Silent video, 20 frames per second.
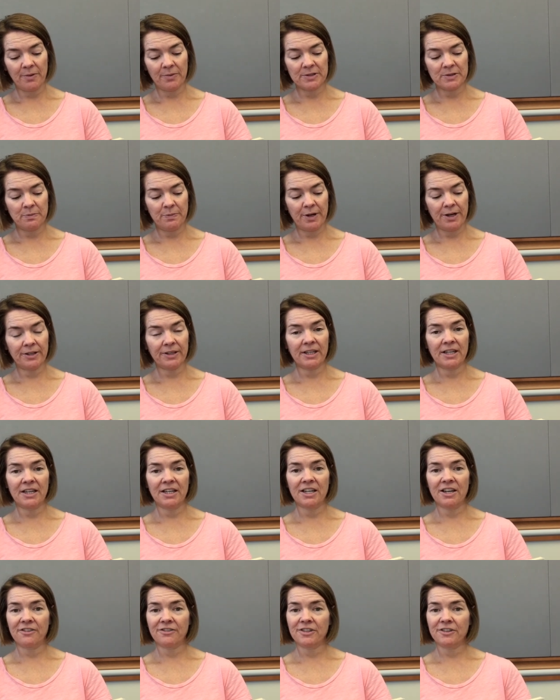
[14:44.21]
was barely
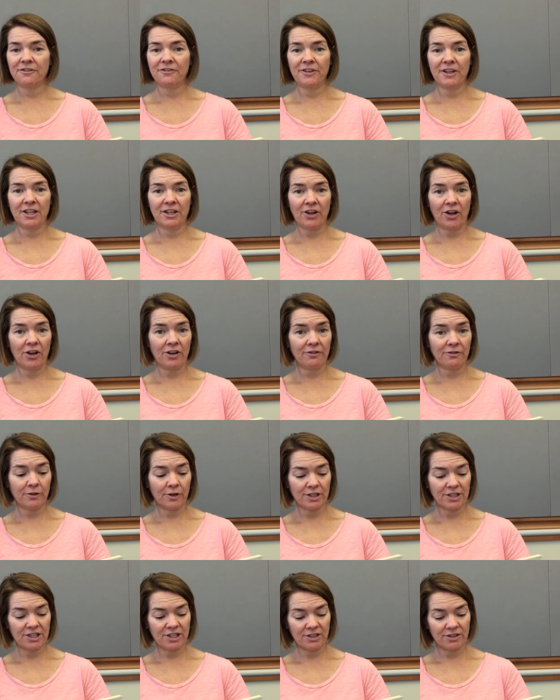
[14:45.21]
enough to feed all
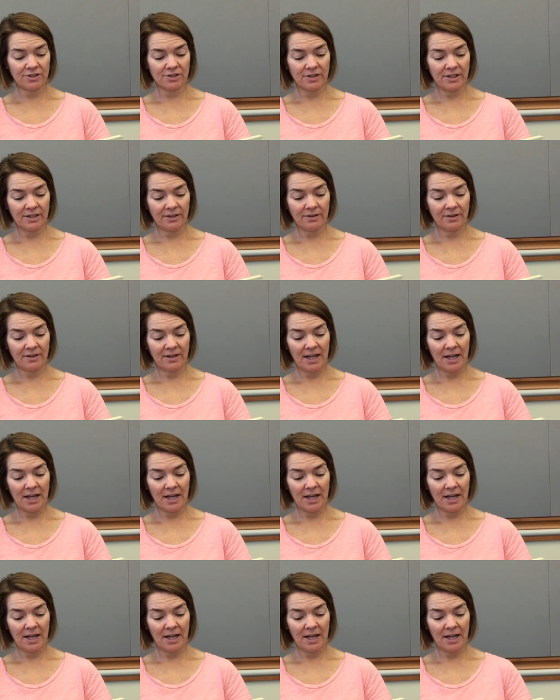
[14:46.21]
four children,